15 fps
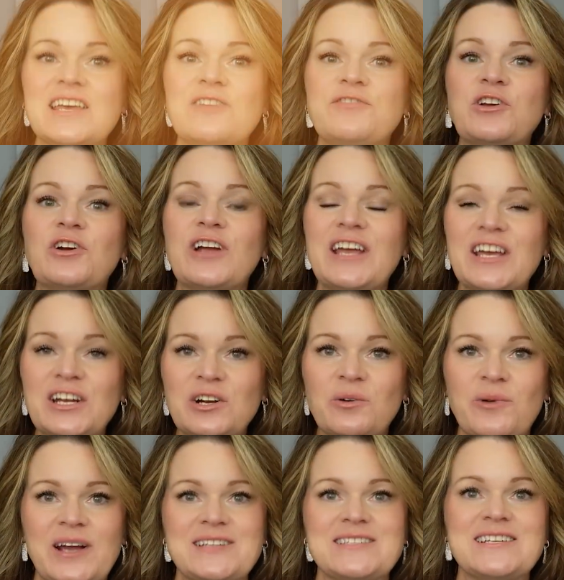if you're
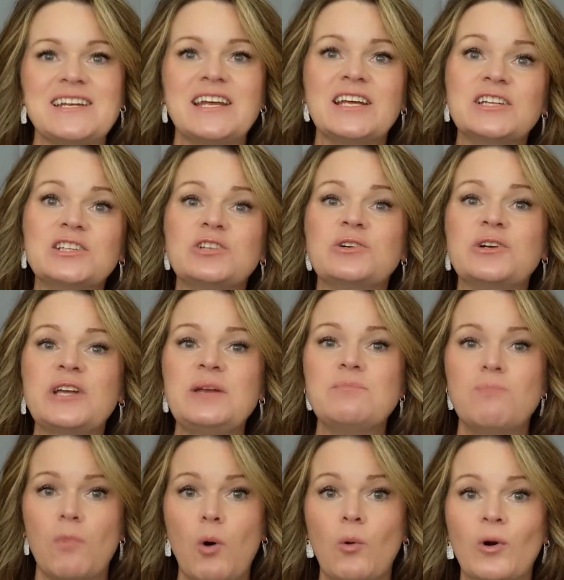interested in
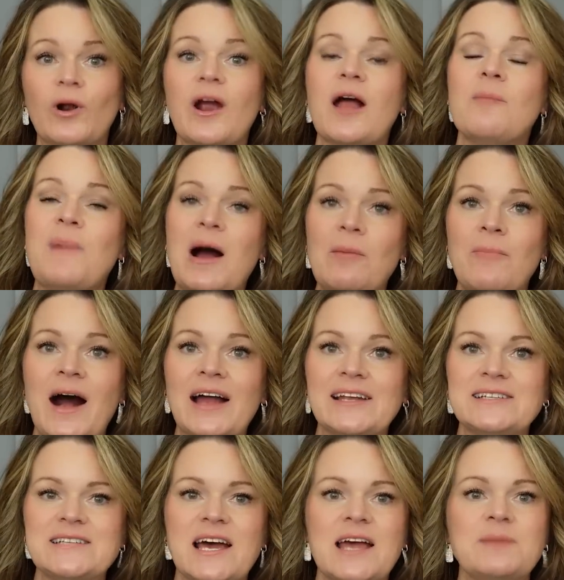learning more about
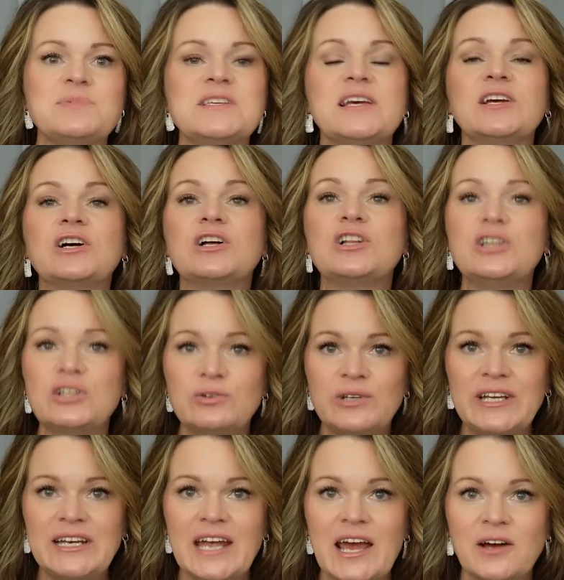body types,
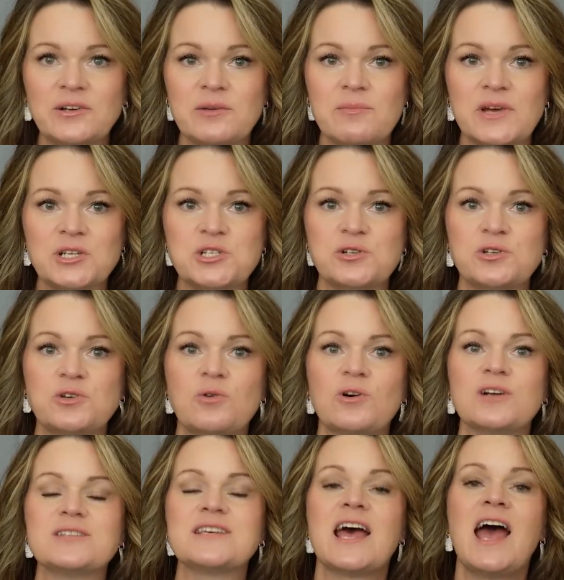including how to measure
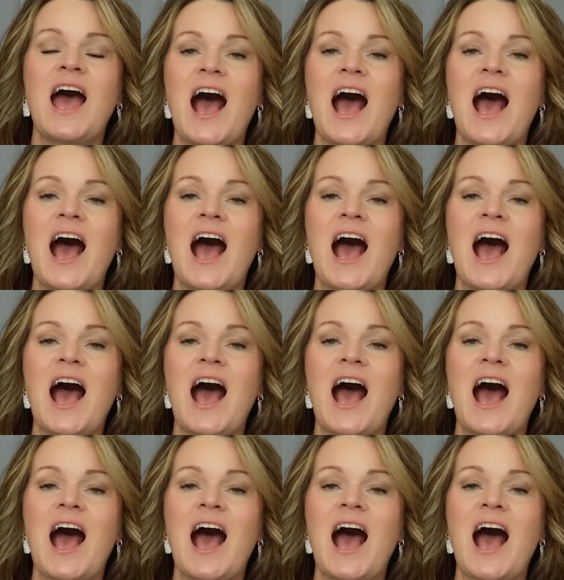yours,